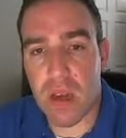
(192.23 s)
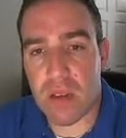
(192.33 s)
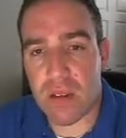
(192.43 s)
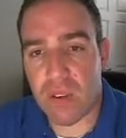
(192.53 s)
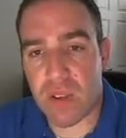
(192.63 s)

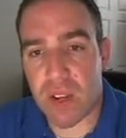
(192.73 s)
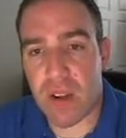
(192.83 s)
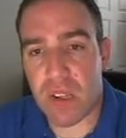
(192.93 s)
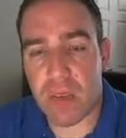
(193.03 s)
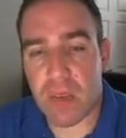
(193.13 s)
Let's create a
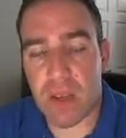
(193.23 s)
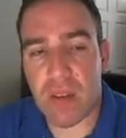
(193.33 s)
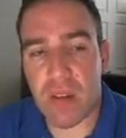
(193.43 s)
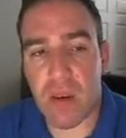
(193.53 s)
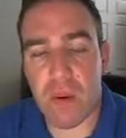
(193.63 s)
recipe. Let's
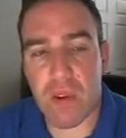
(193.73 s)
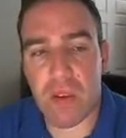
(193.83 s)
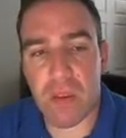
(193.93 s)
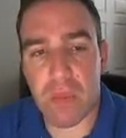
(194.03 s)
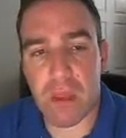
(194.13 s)
say I want to do
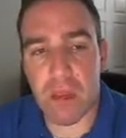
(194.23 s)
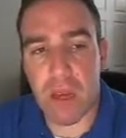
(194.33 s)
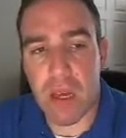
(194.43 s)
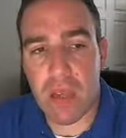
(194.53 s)
something.